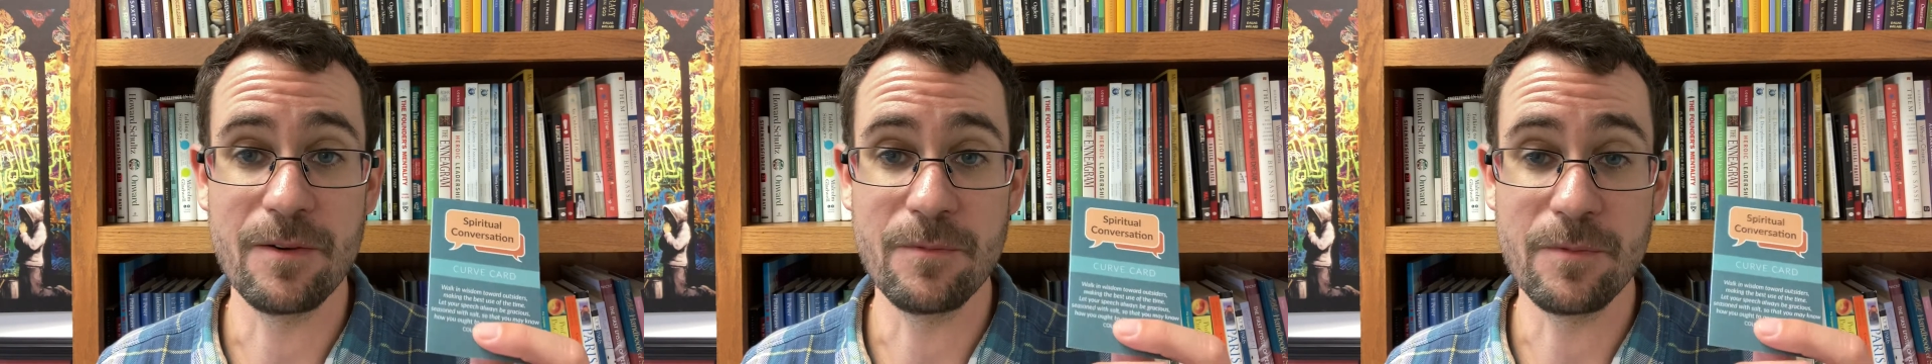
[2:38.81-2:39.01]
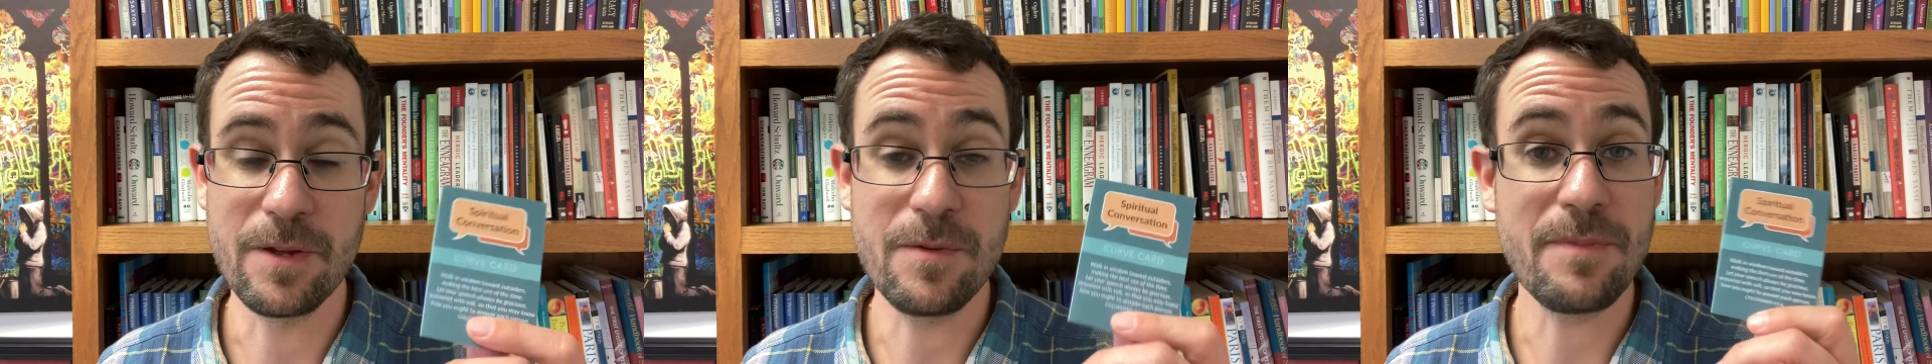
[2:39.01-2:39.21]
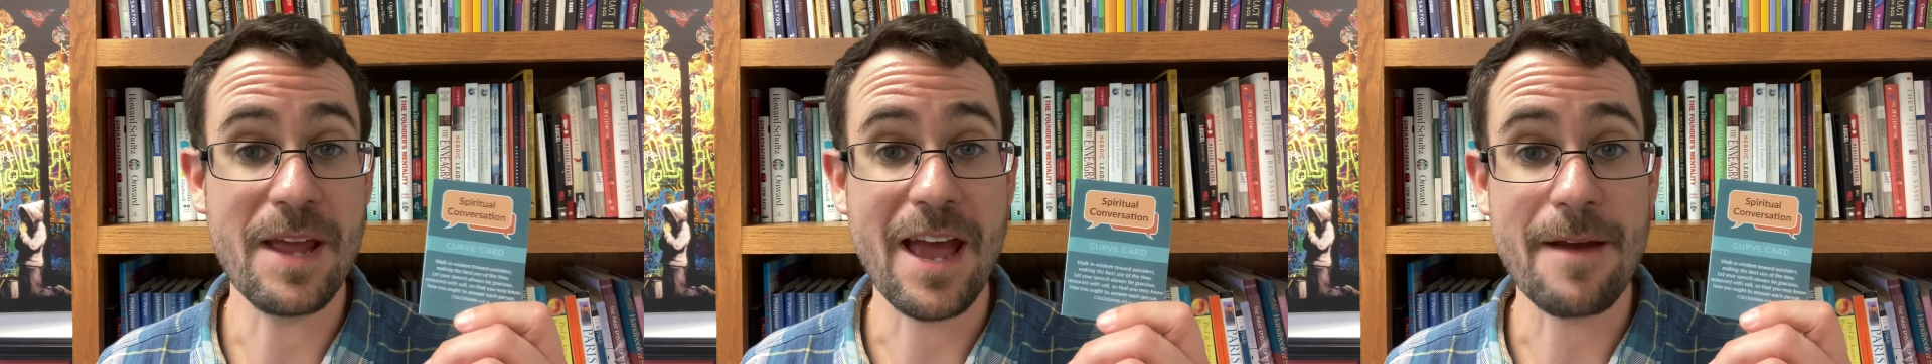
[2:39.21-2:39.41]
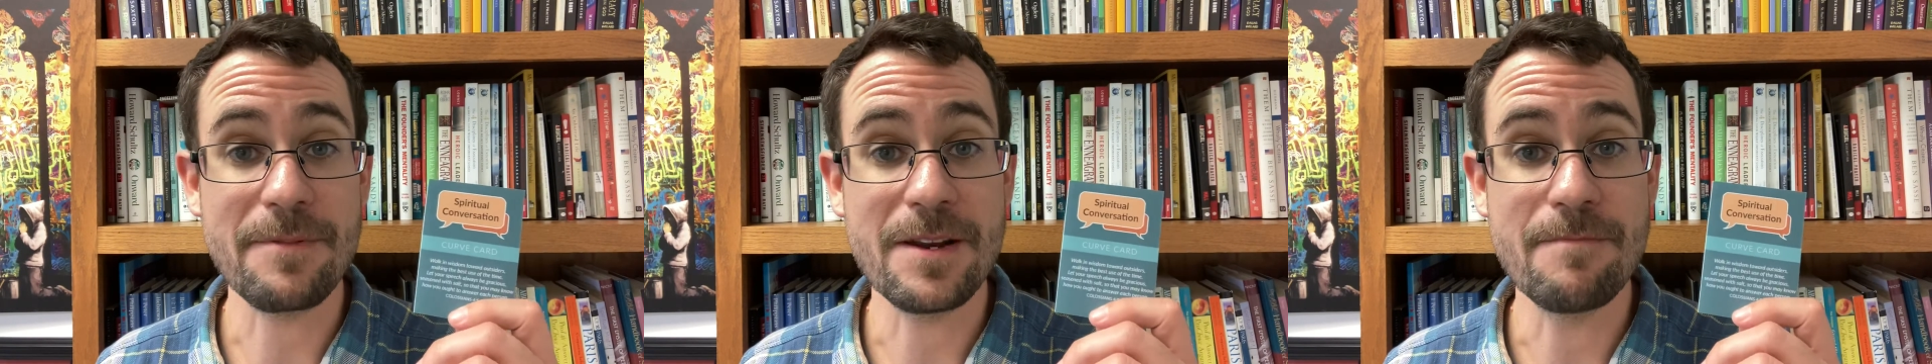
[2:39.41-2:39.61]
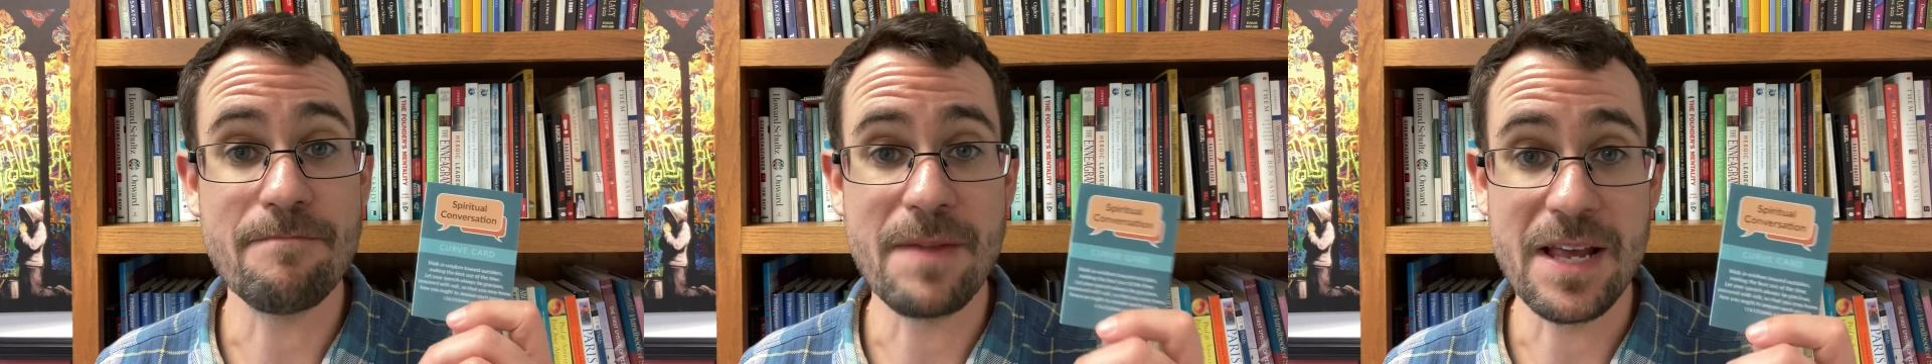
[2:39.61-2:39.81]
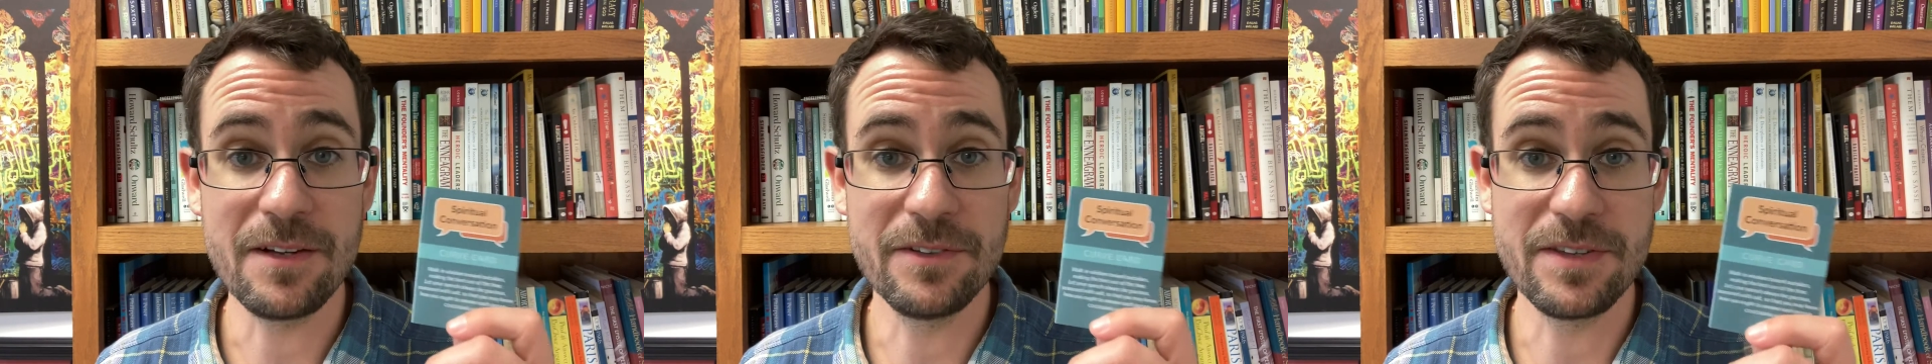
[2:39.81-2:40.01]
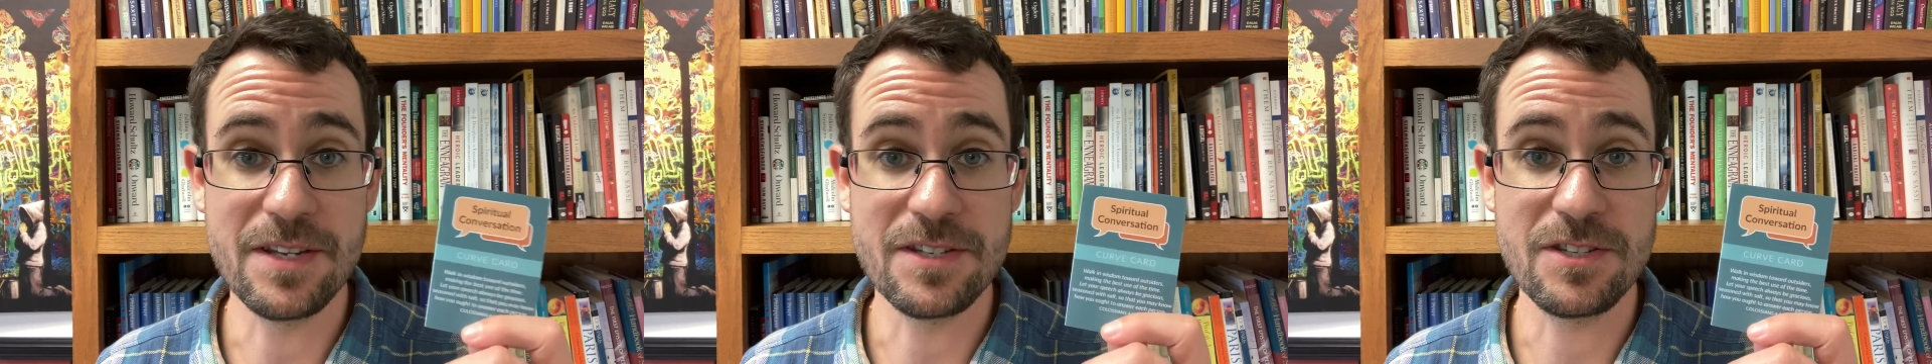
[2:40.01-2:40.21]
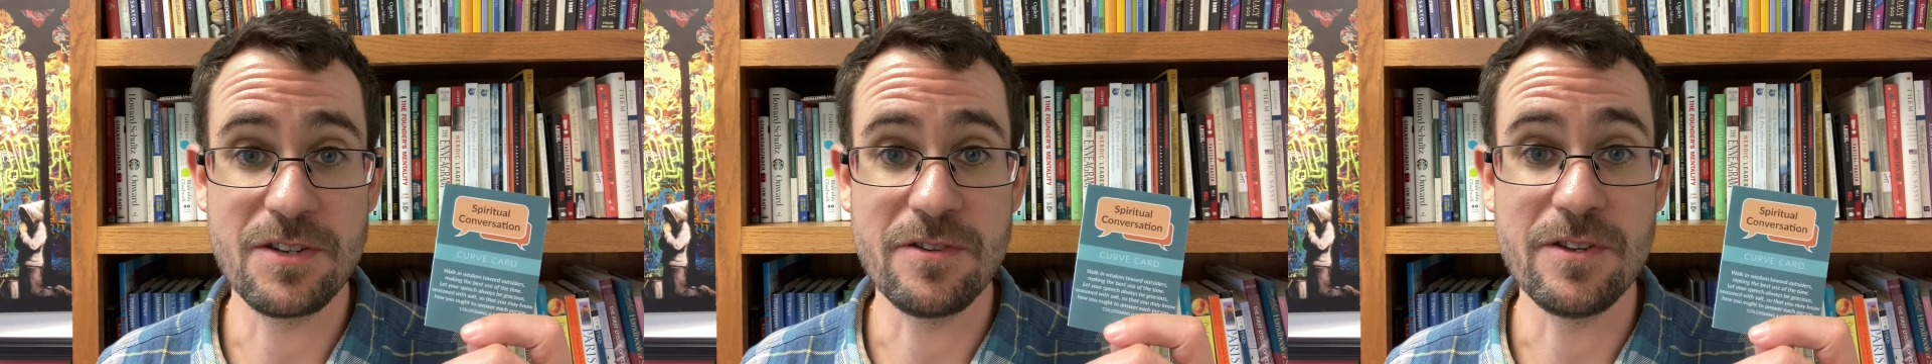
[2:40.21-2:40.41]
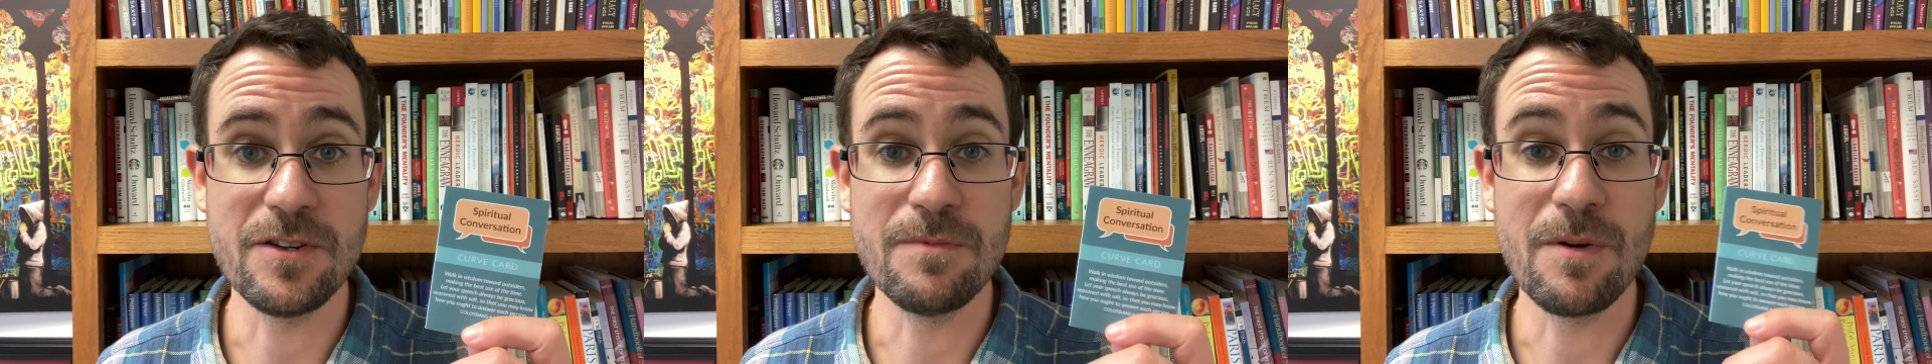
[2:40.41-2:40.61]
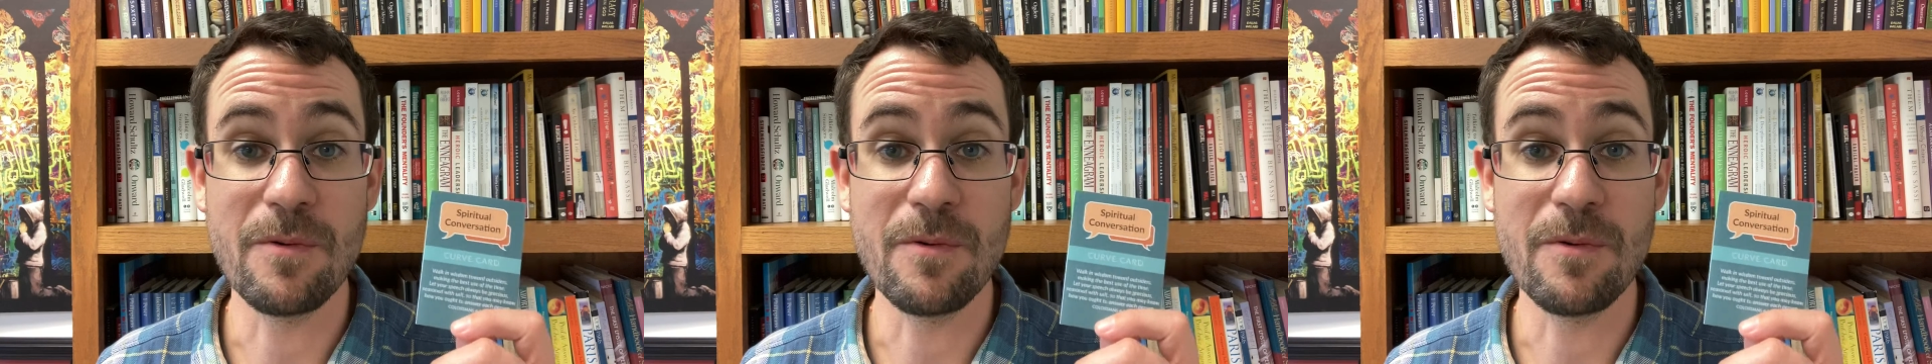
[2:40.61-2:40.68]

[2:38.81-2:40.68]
we'd be happy to mail this to you,